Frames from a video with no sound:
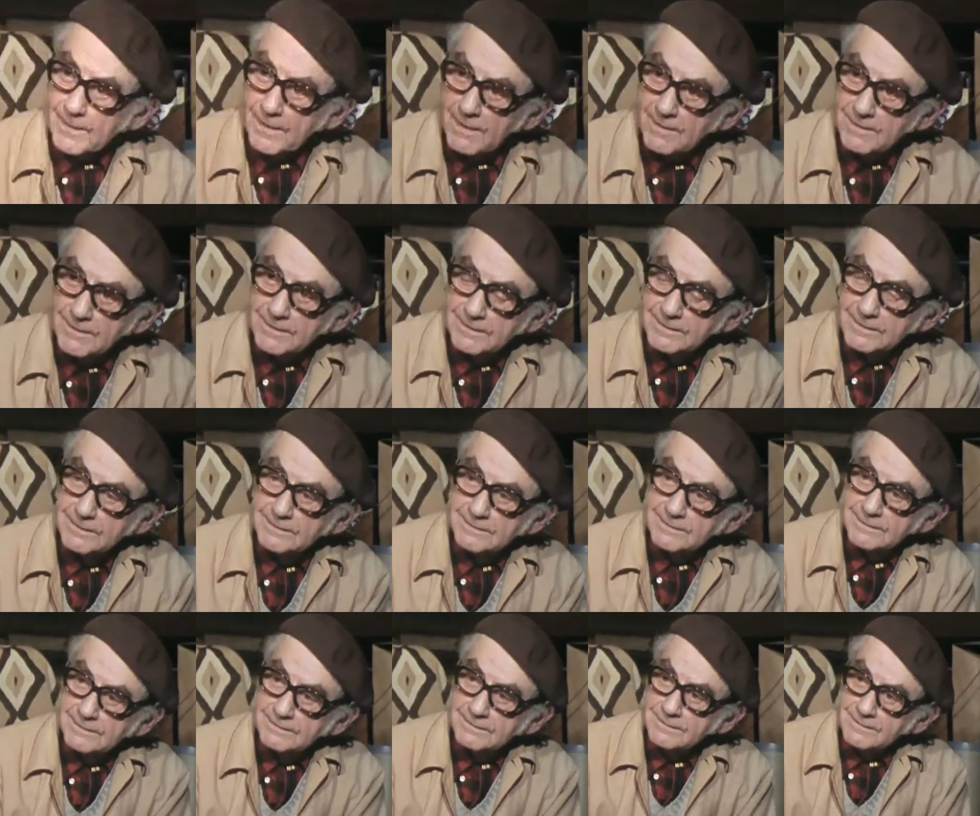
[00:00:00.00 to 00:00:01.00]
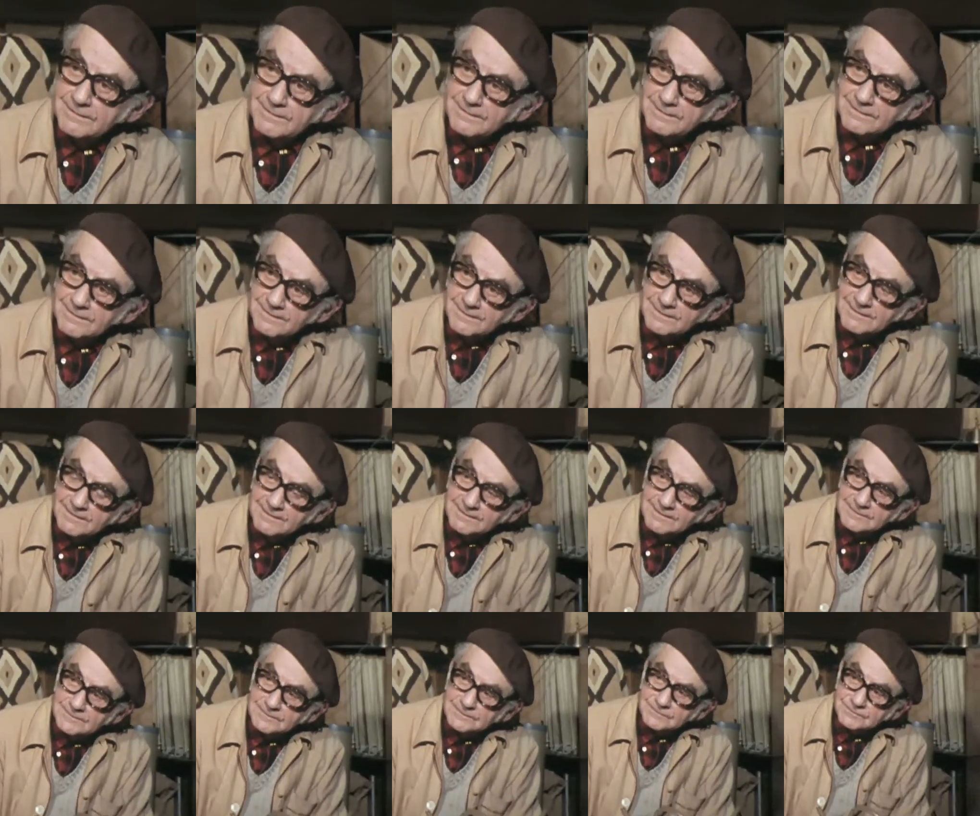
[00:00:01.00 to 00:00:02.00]

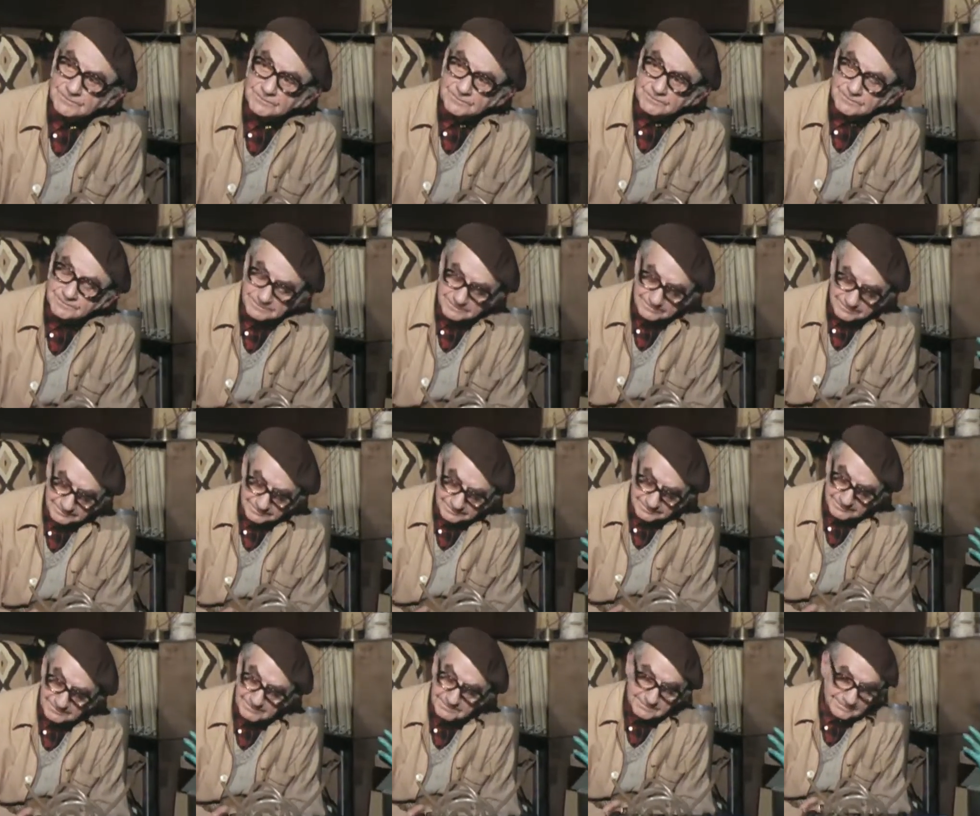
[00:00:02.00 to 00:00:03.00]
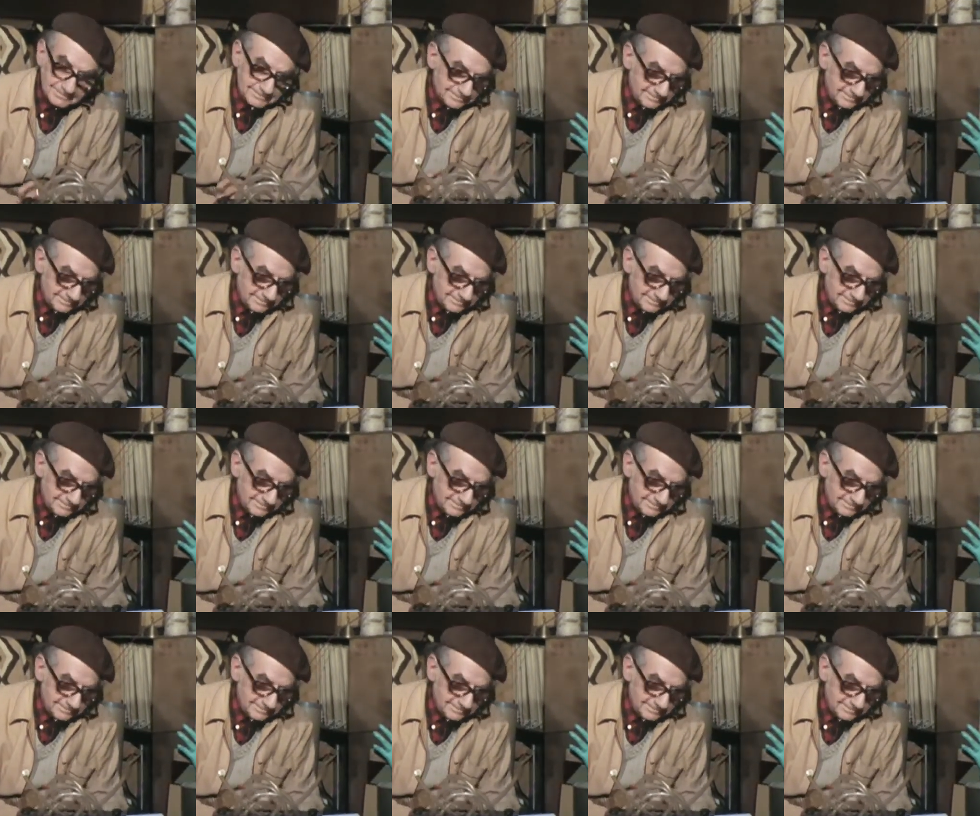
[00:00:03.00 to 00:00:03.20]
(silence)